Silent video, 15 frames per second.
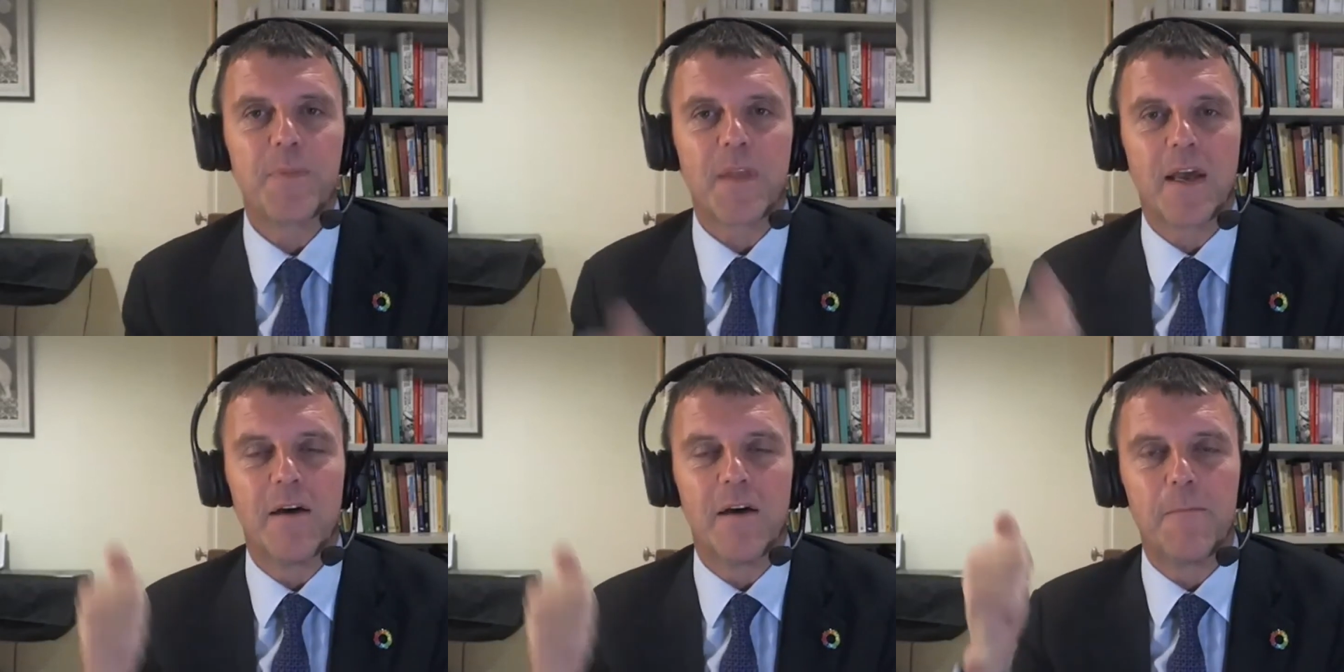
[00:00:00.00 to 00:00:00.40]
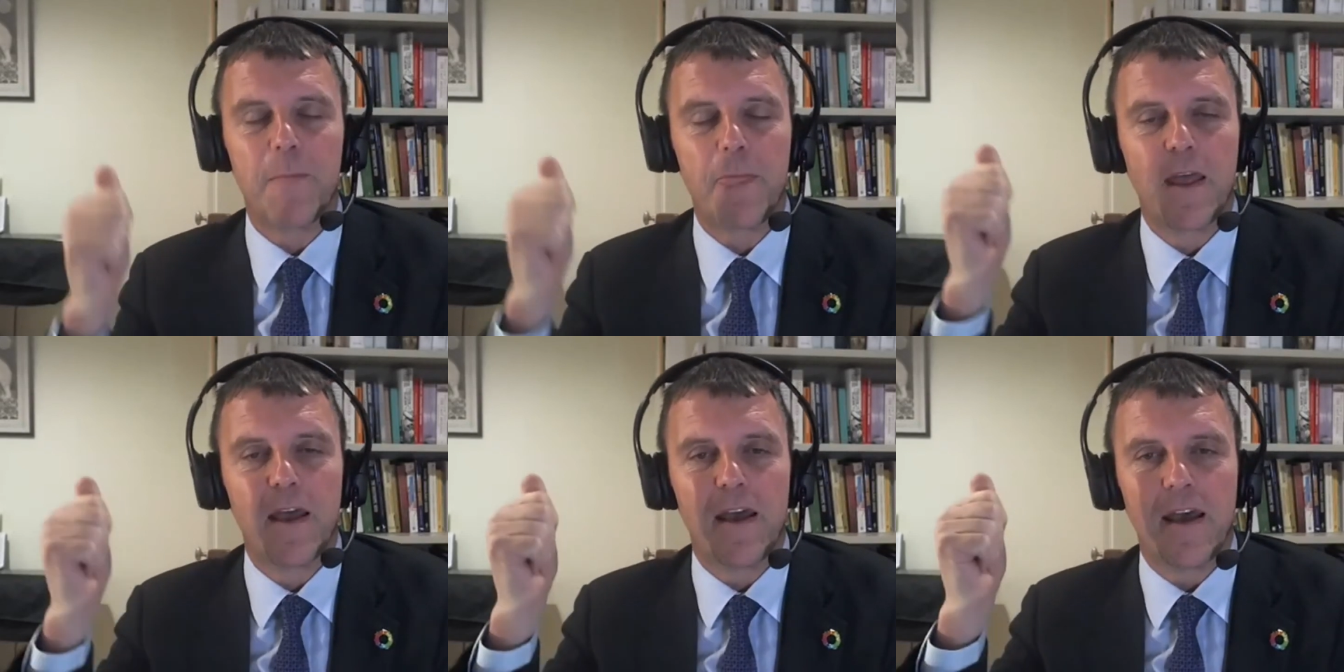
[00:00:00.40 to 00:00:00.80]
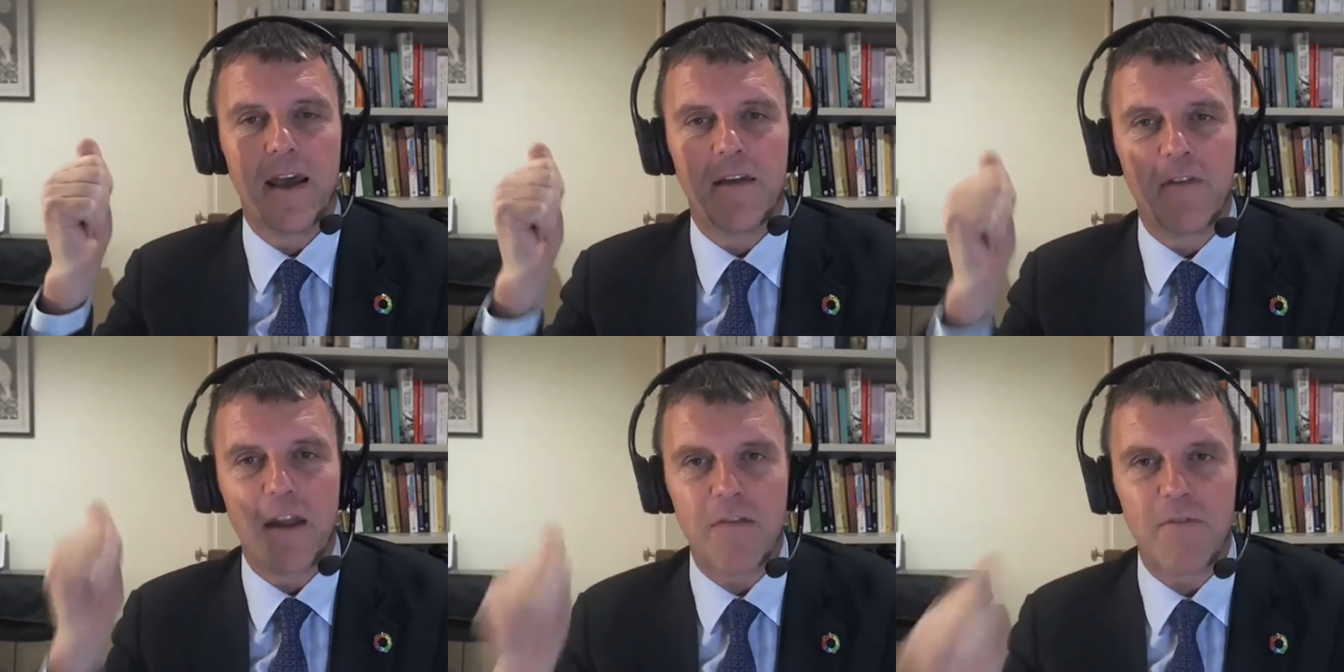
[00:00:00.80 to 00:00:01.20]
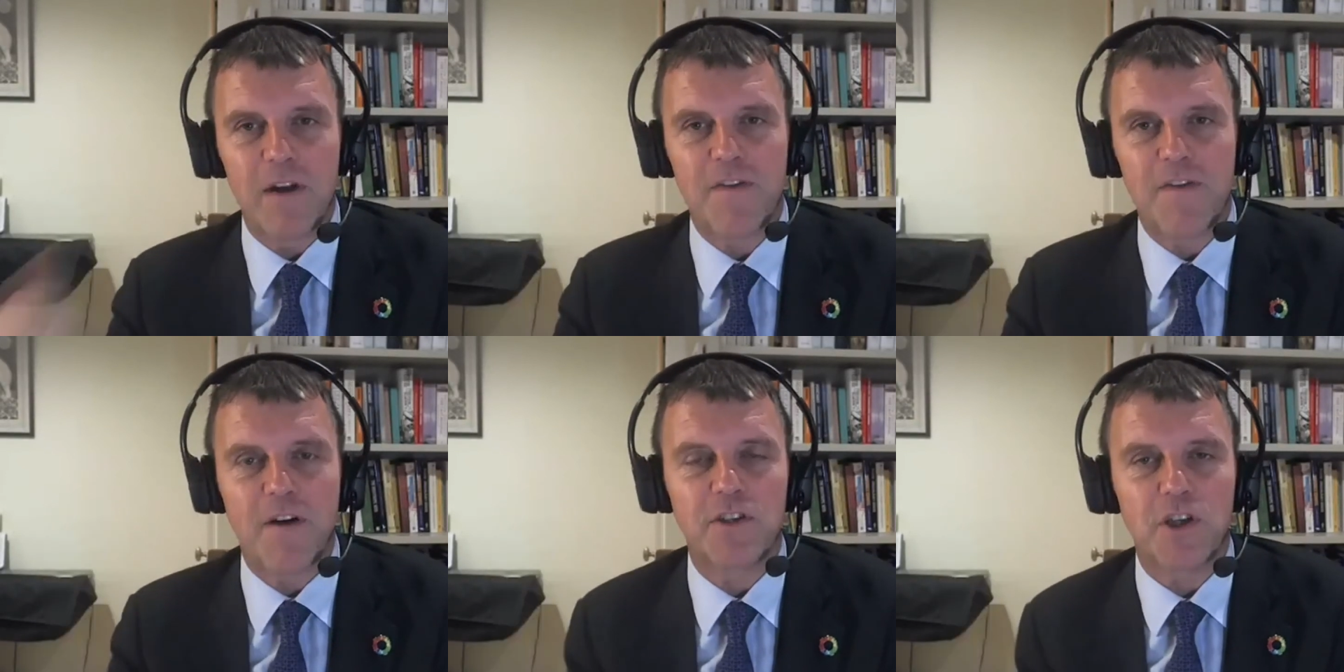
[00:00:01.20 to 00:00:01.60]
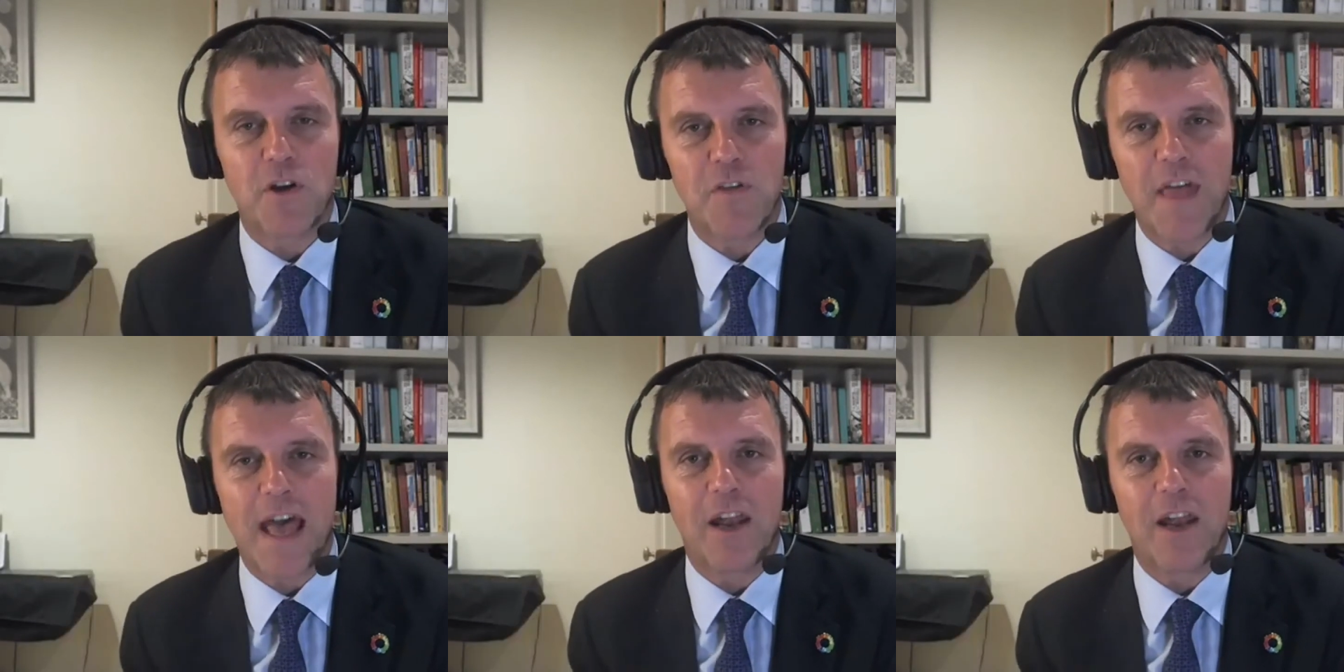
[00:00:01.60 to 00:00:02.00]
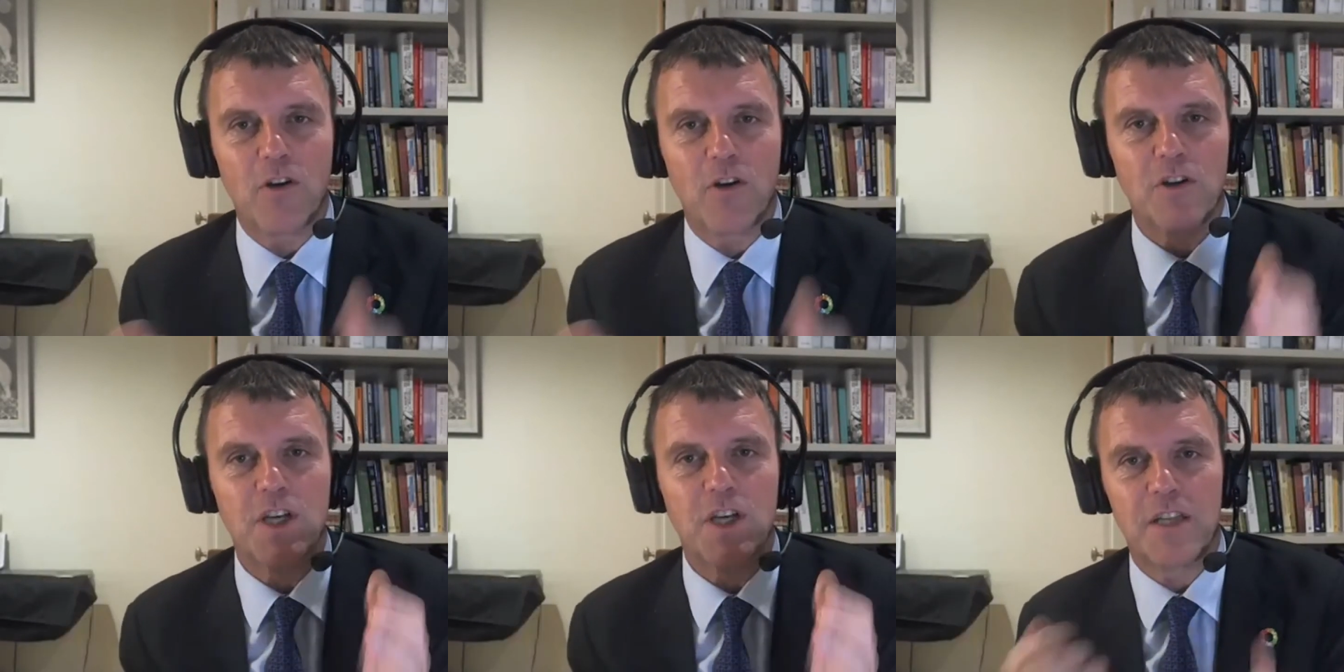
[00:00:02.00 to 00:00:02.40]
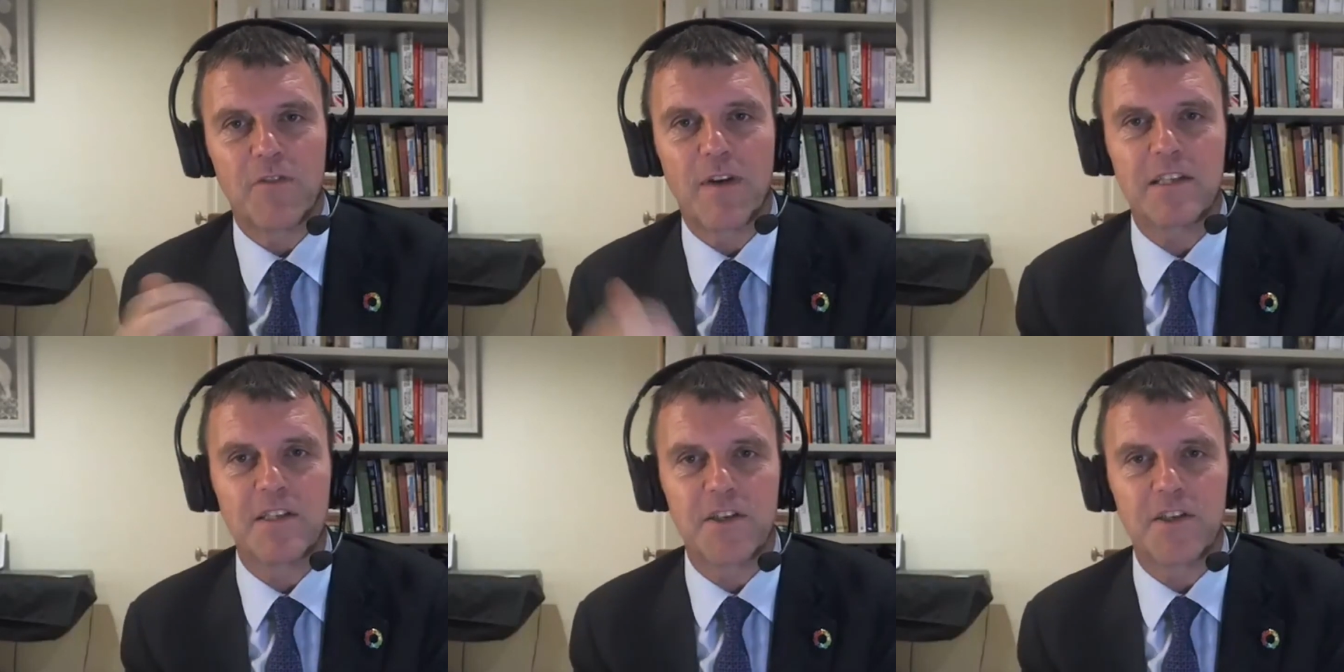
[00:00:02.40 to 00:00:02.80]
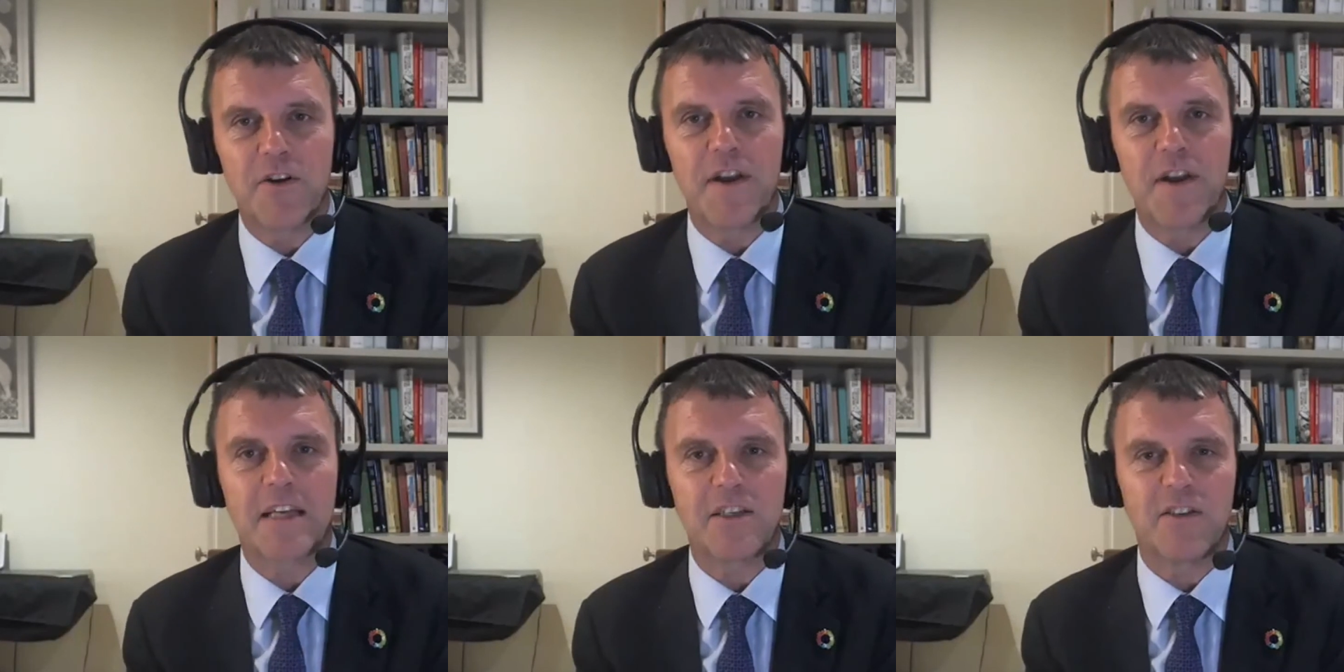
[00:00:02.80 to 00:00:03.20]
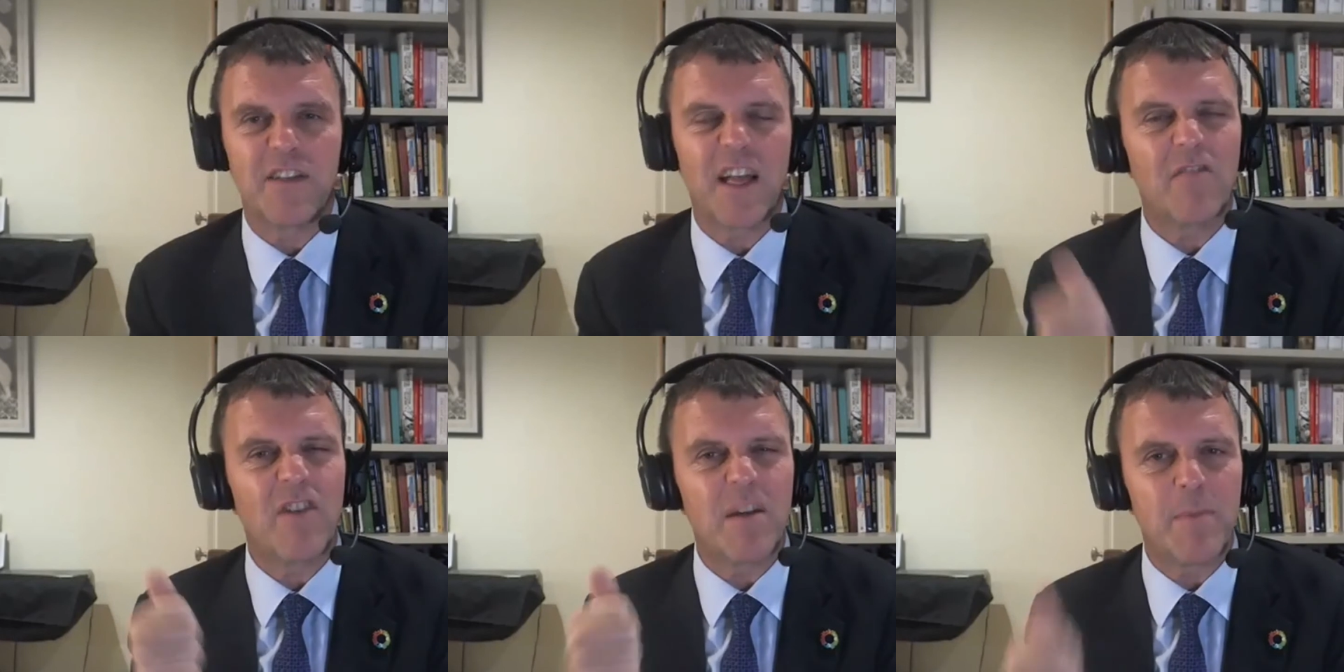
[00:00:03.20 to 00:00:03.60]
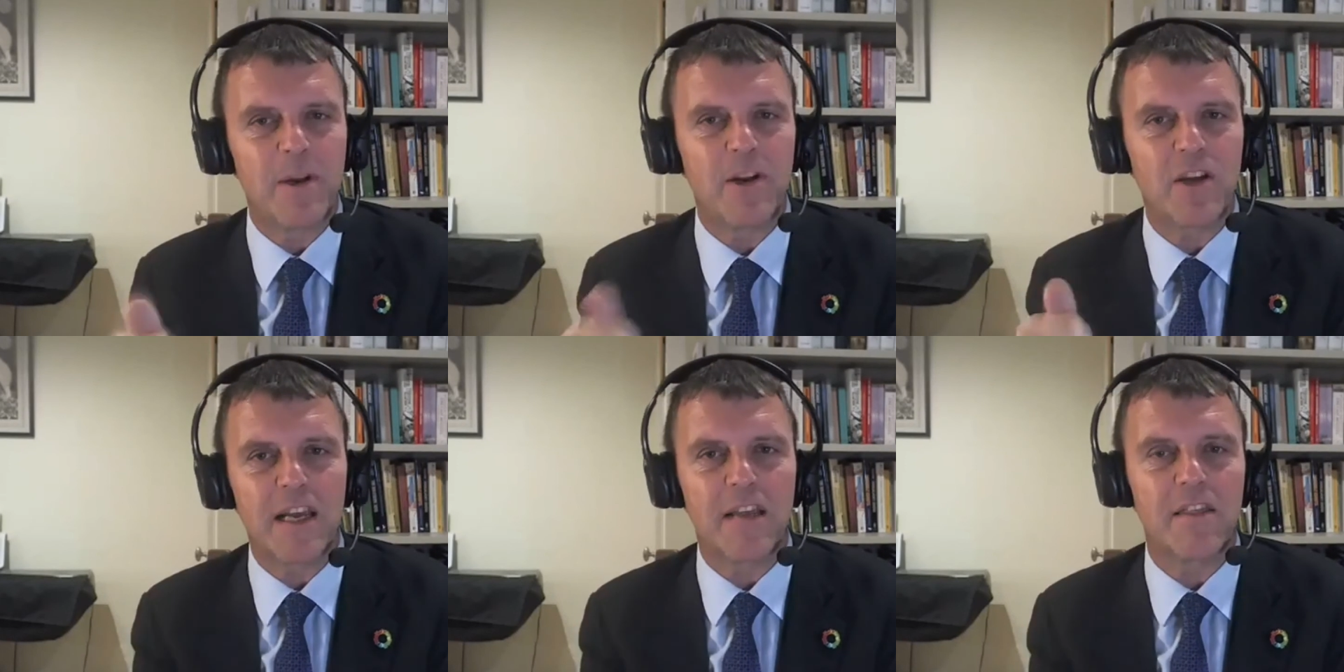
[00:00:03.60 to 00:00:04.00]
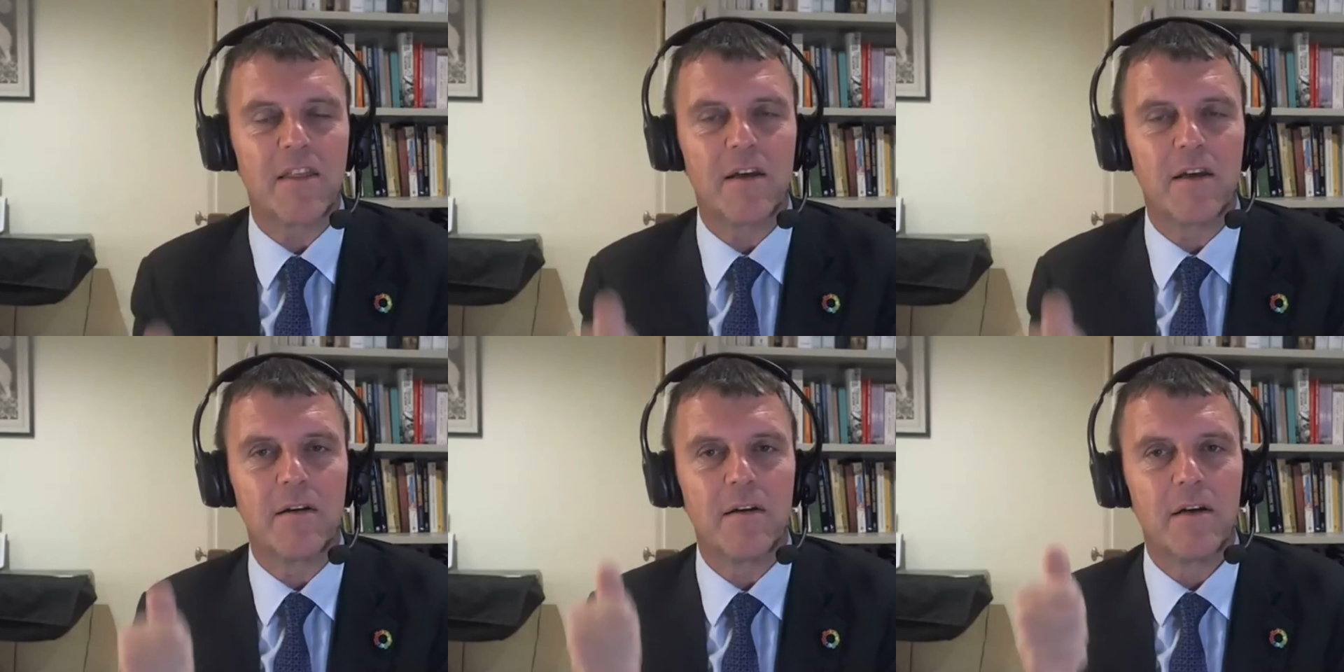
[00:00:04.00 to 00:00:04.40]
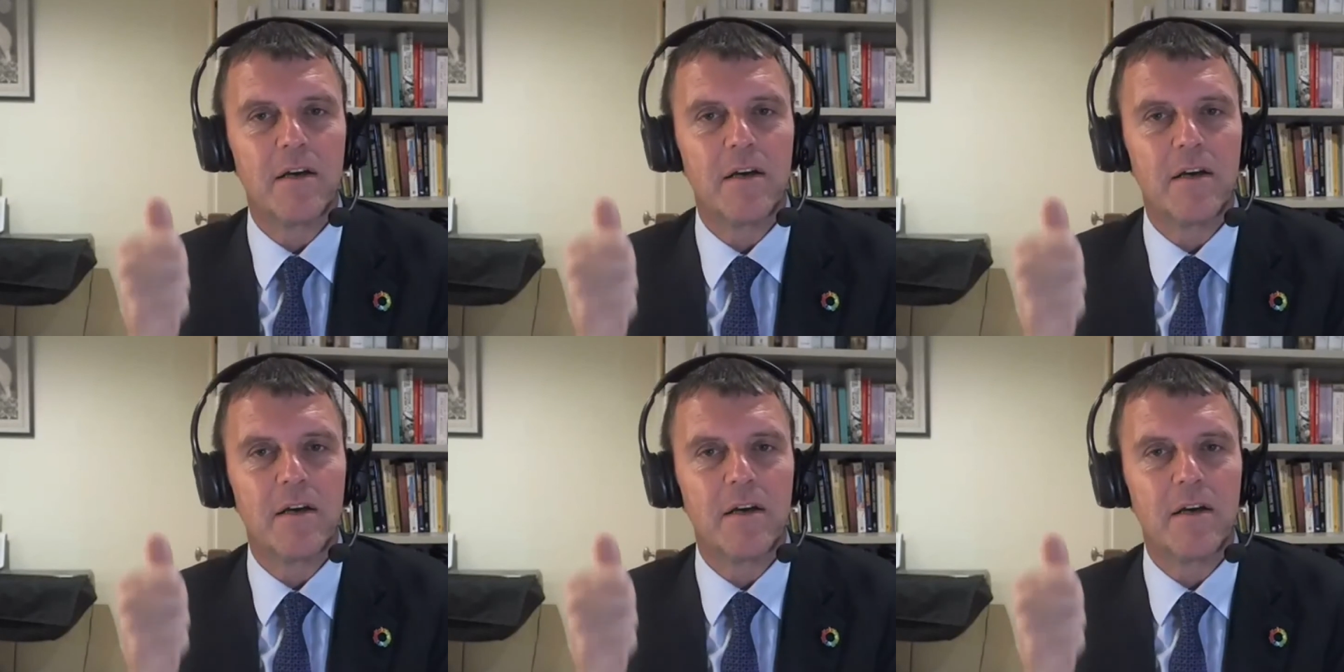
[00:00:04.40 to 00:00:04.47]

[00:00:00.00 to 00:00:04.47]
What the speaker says: and then really focusing on that alongside the Race to Zero next year. And that will really be looking at the